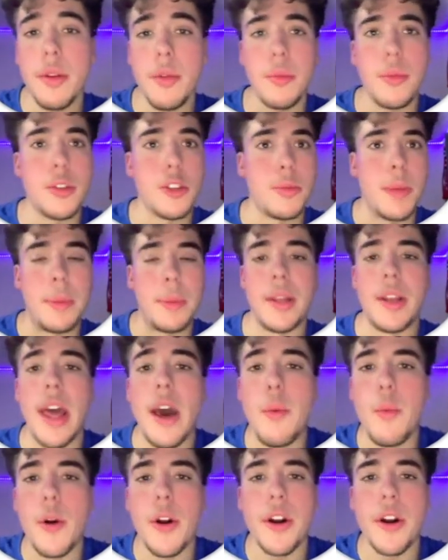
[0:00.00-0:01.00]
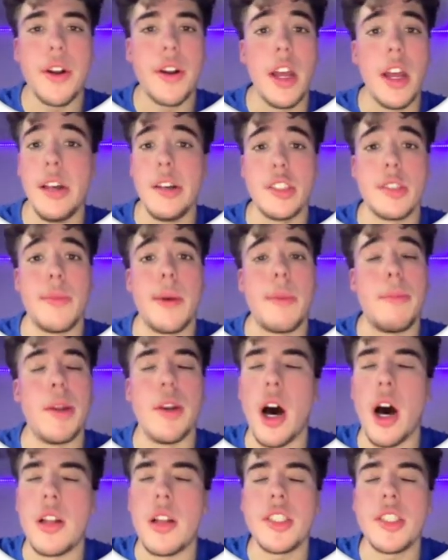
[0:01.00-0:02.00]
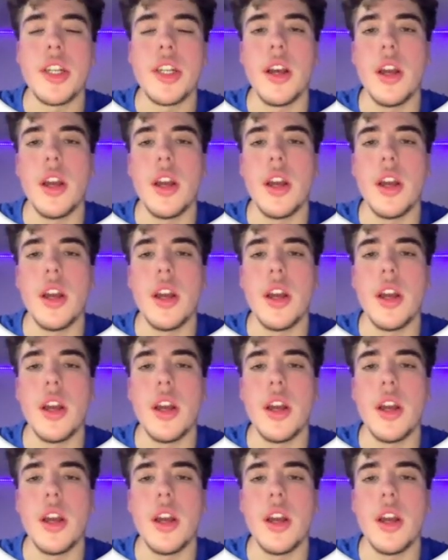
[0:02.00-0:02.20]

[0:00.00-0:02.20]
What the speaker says: it was maybe network, it was maybe knowledge.